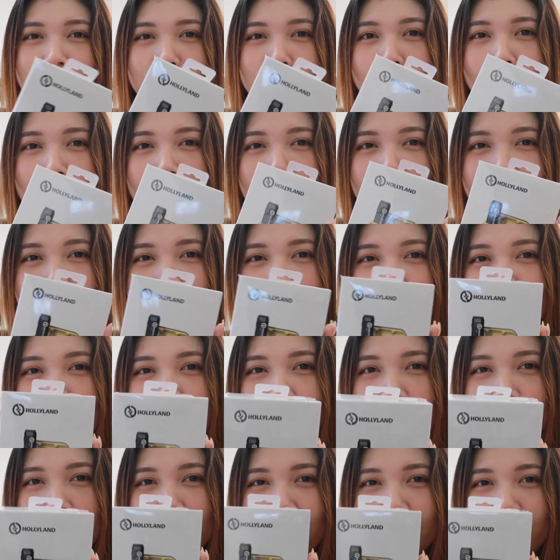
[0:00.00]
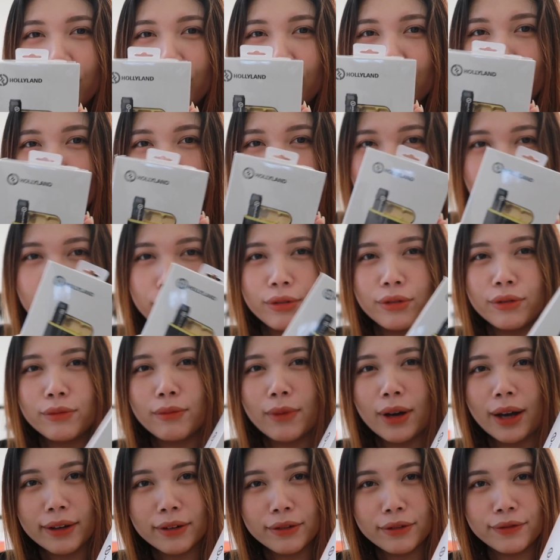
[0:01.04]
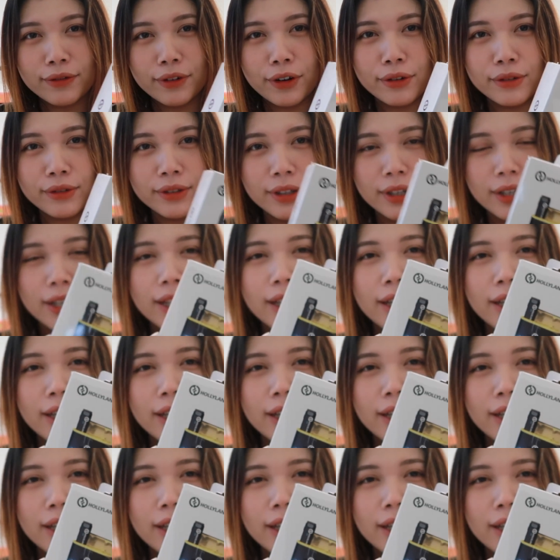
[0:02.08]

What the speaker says: smaller version of the Rode microphone,